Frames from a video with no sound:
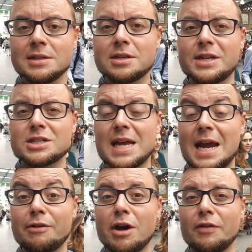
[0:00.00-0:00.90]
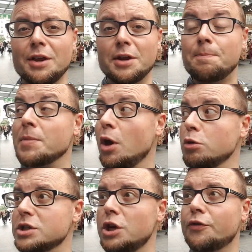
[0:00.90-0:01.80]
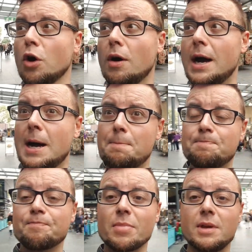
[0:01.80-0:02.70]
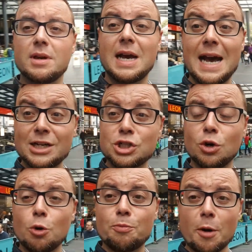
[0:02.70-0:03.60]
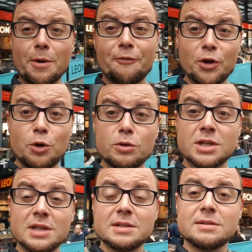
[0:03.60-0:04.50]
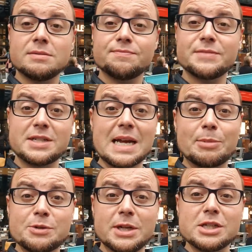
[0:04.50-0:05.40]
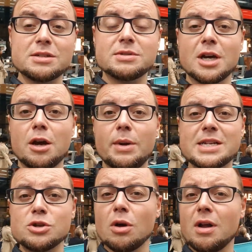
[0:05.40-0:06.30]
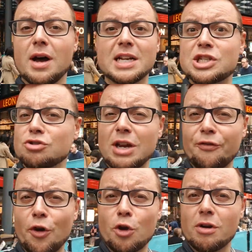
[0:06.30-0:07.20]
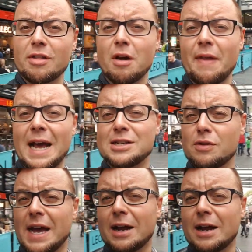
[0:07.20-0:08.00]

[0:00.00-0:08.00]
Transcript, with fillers: to this area of London. Also, you've got um, actual proper food establishments, so it's not like street food or anything like that. It's not